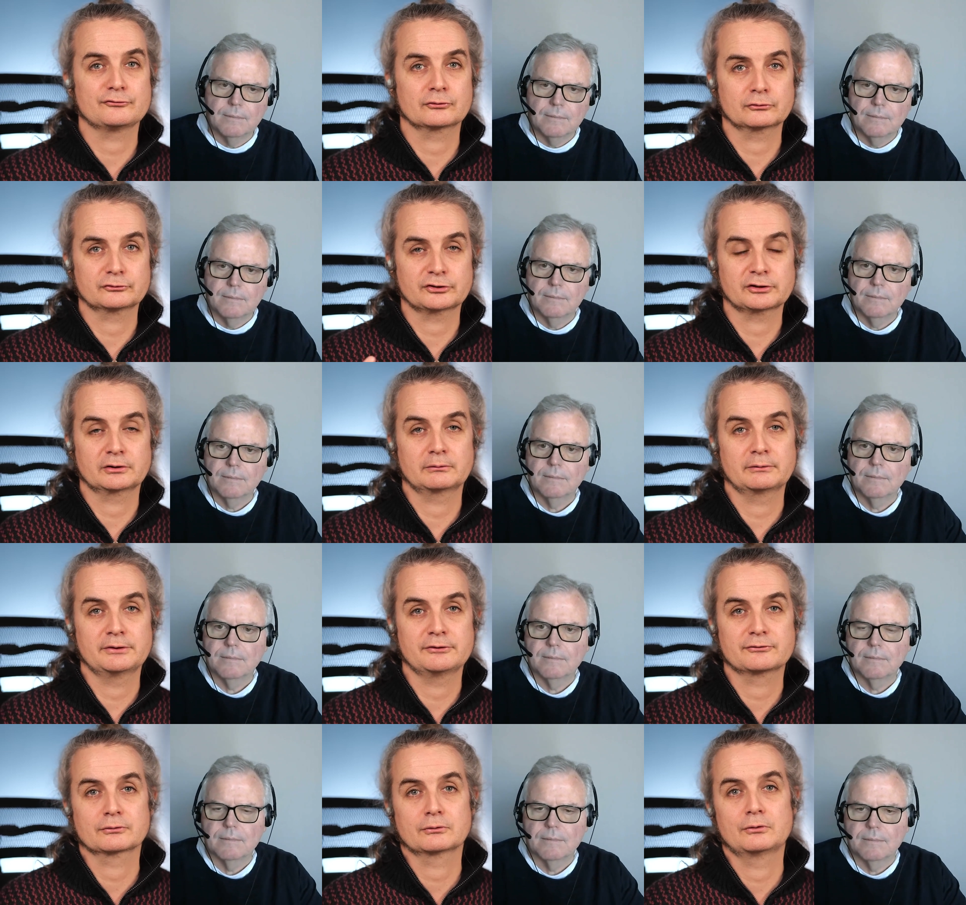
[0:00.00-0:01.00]
Speaker 1: source
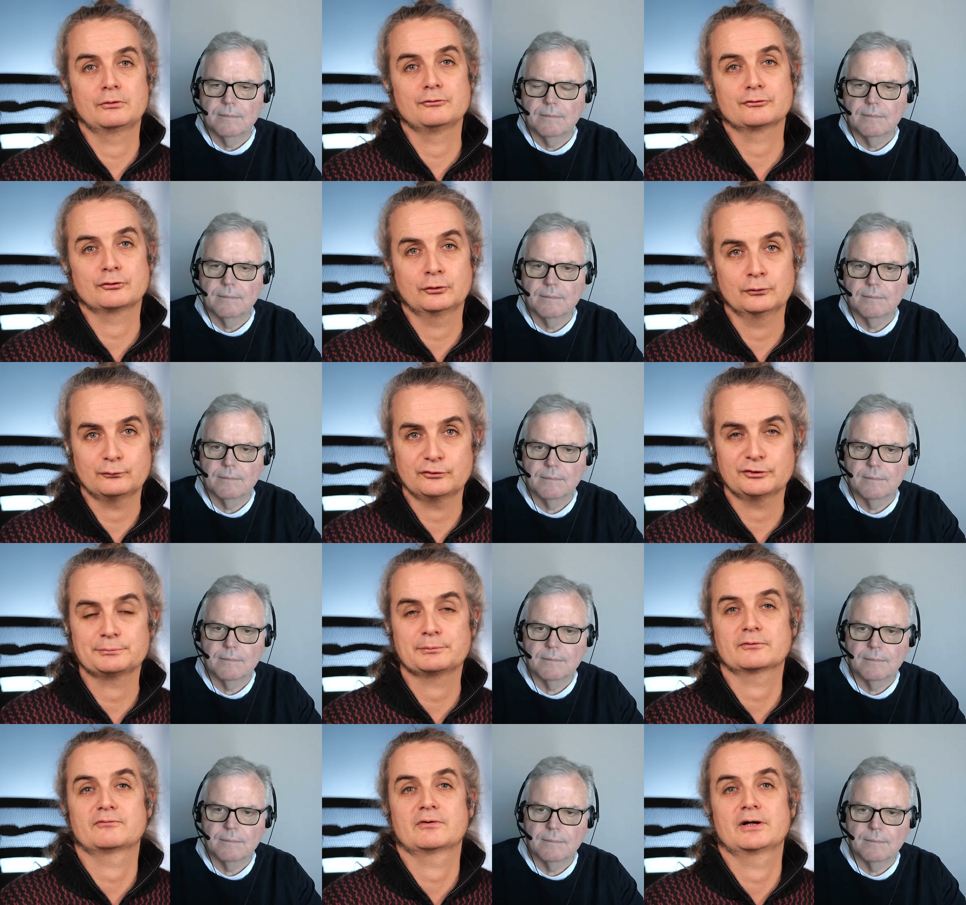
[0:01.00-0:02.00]
generators, code fix
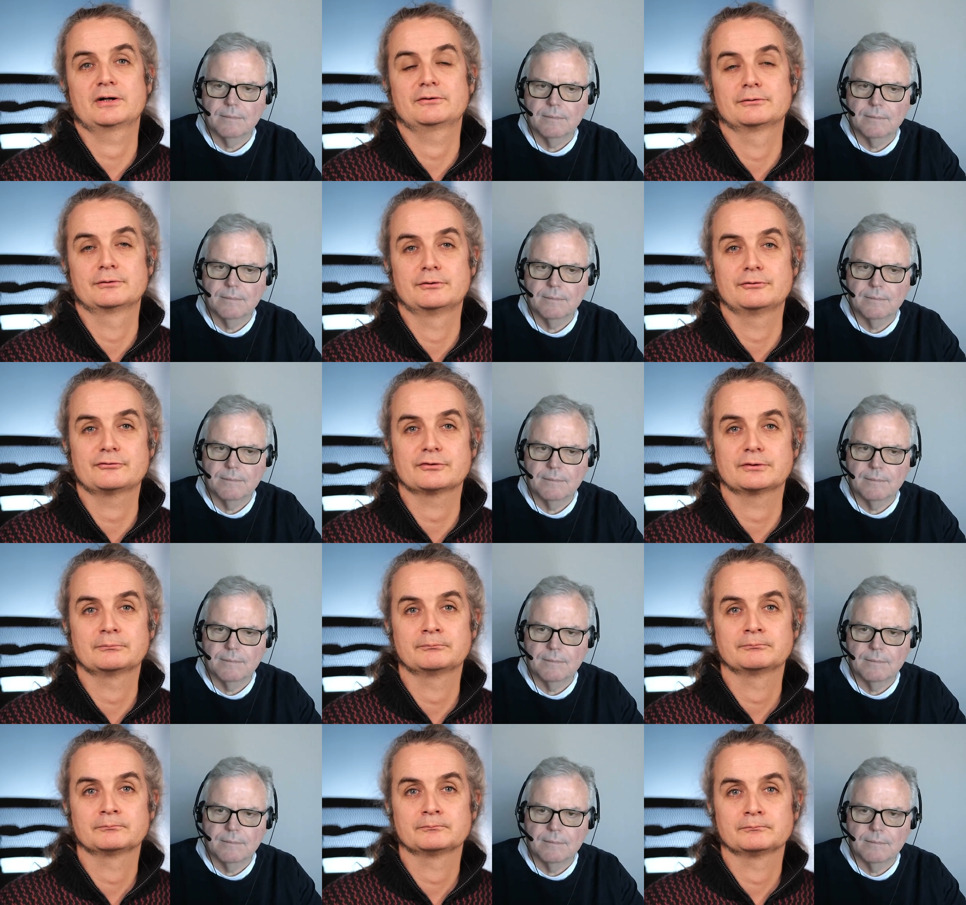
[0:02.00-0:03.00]
providers.
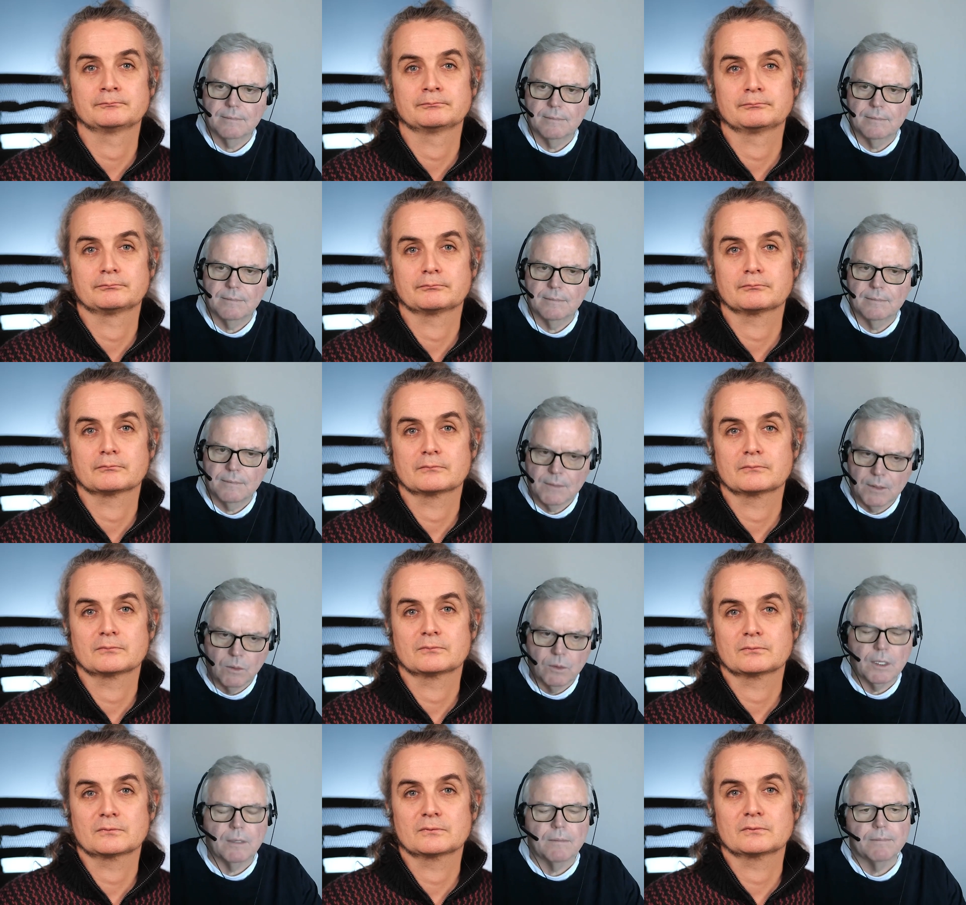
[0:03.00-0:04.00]

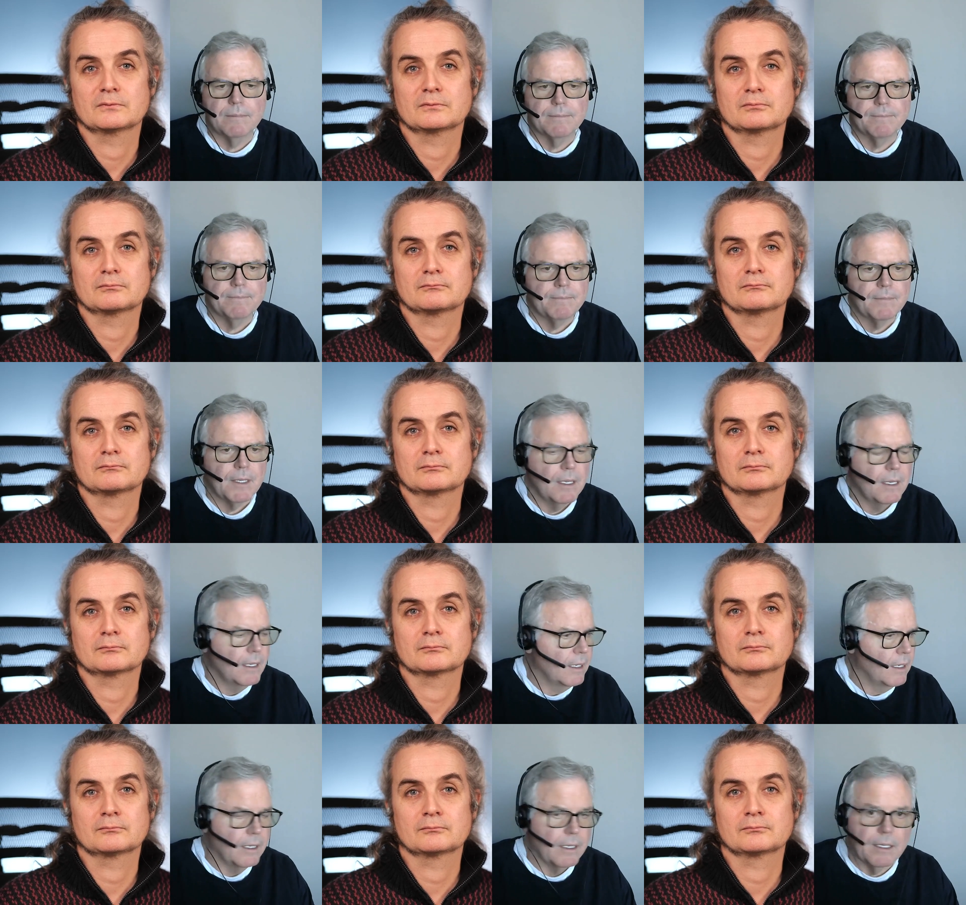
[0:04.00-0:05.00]
Speaker 2: Okay.
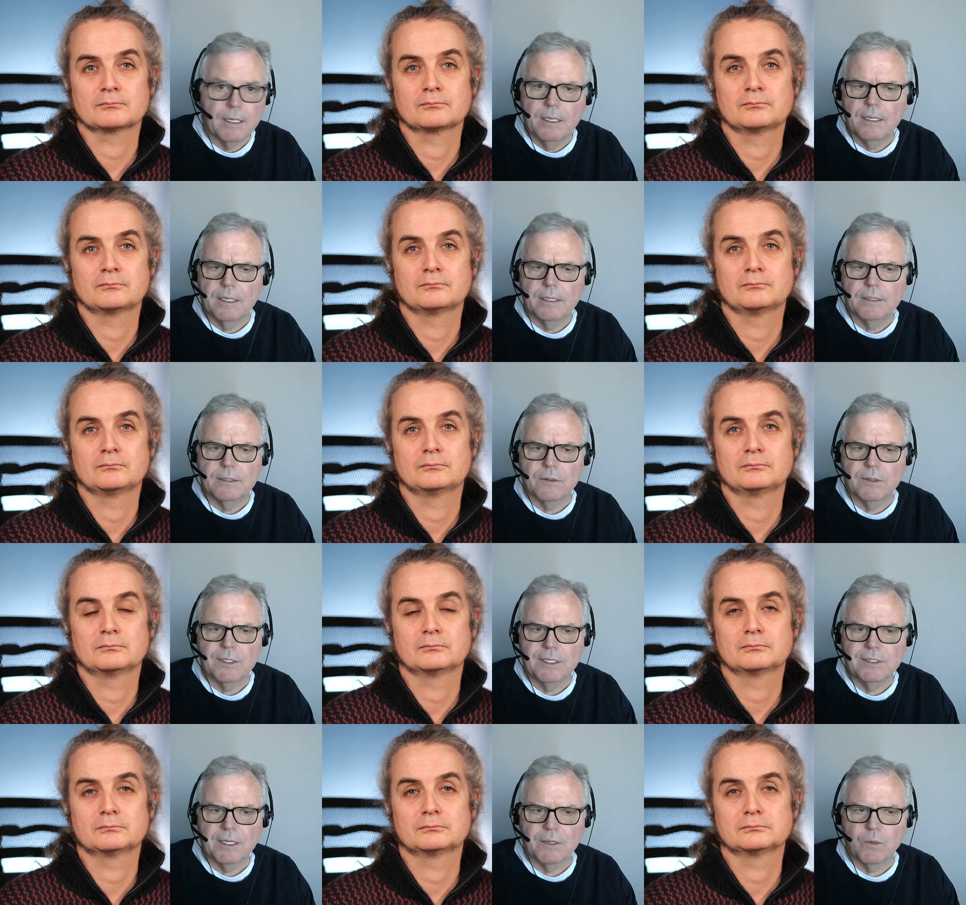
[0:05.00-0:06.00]
Uh, and uh, so it
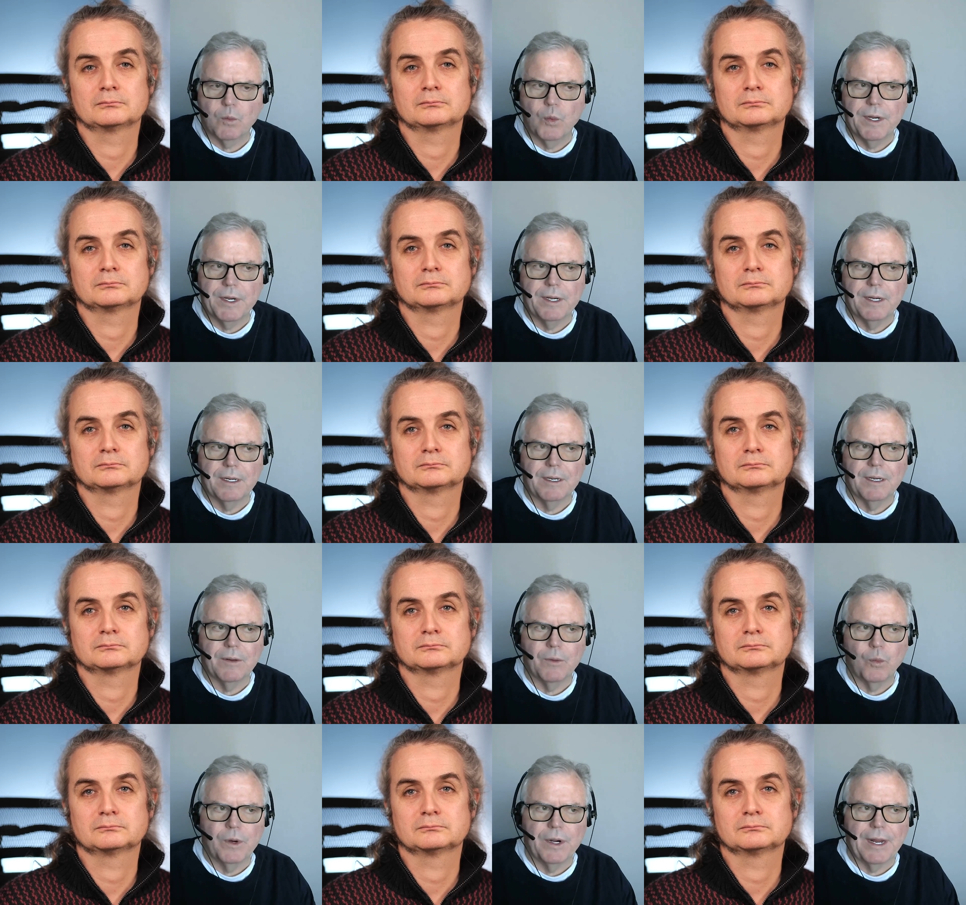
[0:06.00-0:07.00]
sounds like when
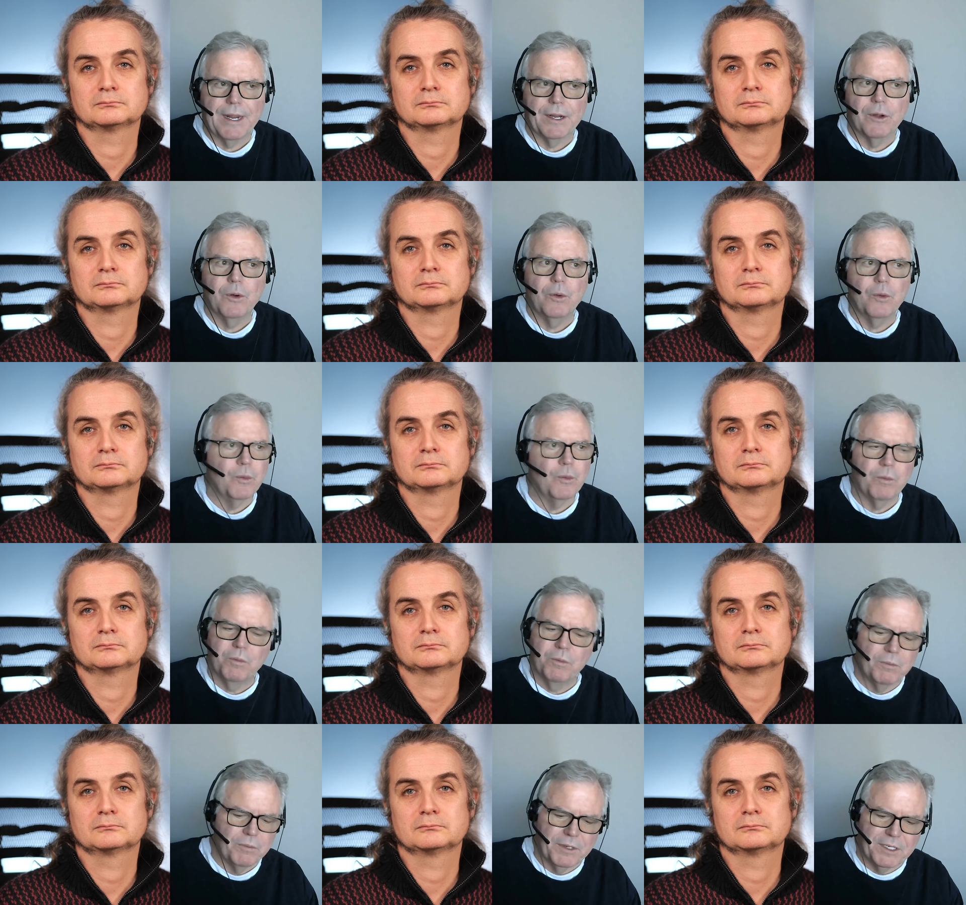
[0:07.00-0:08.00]
when I go
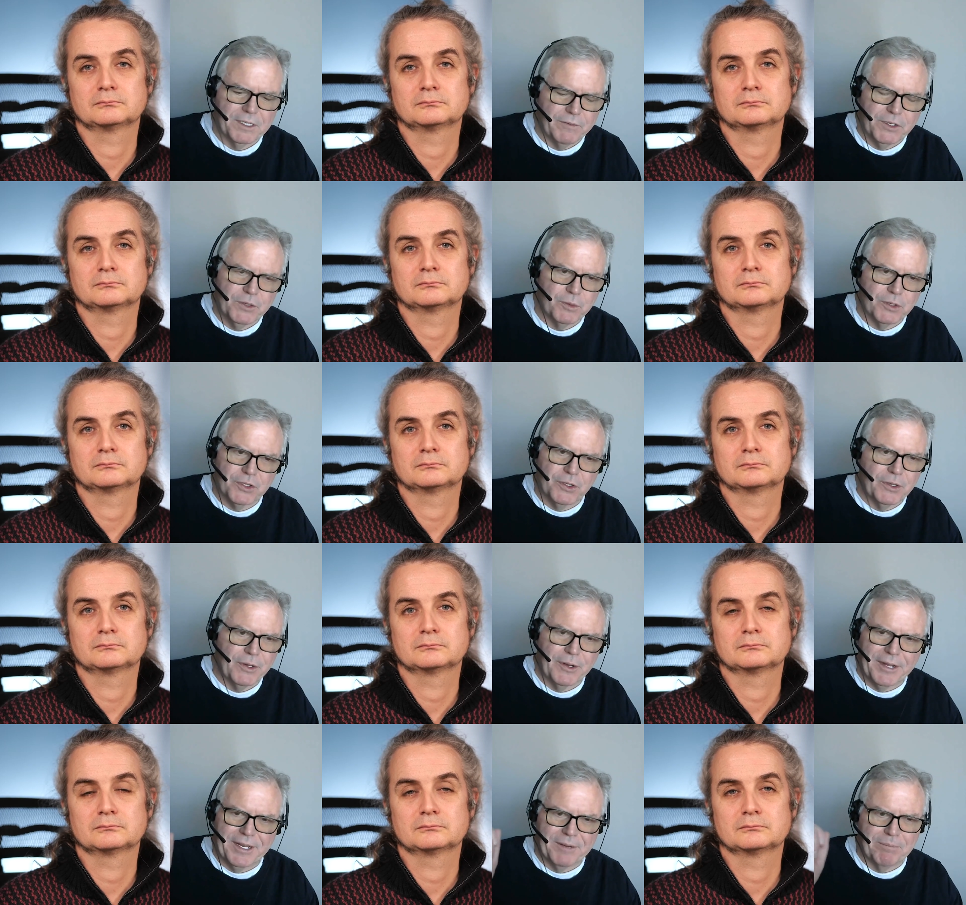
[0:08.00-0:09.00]
into Visual
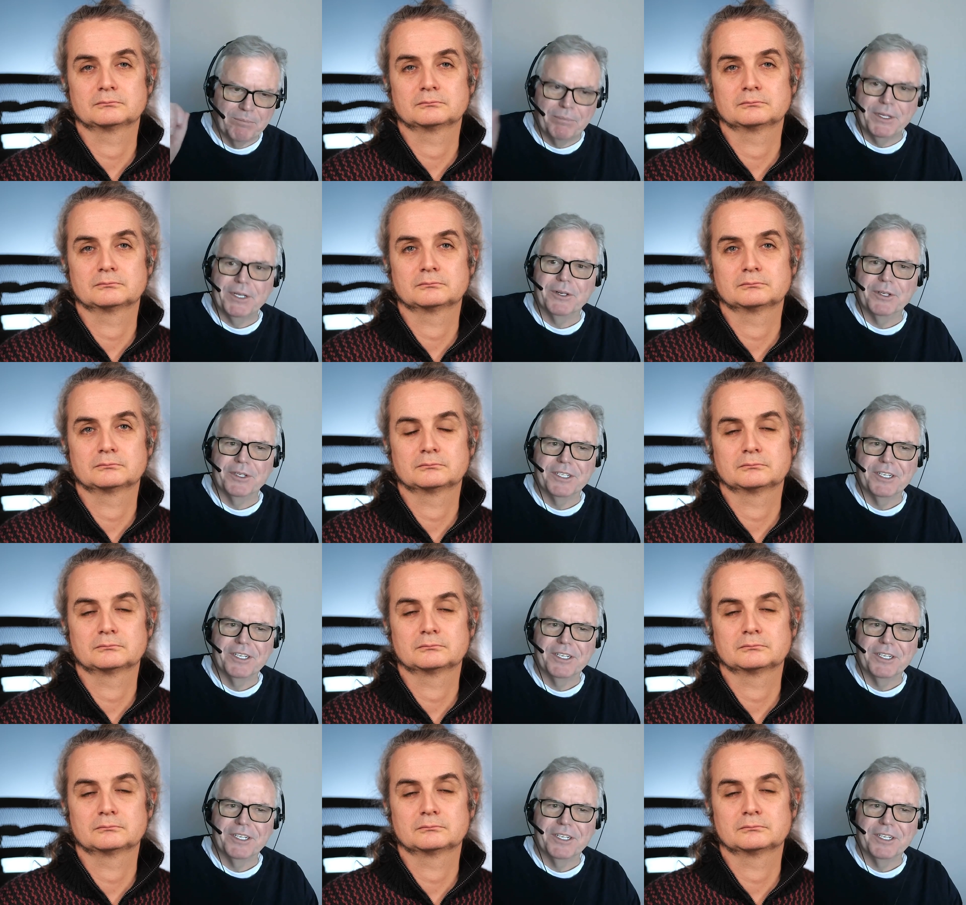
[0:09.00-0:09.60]
Studio, I hit build,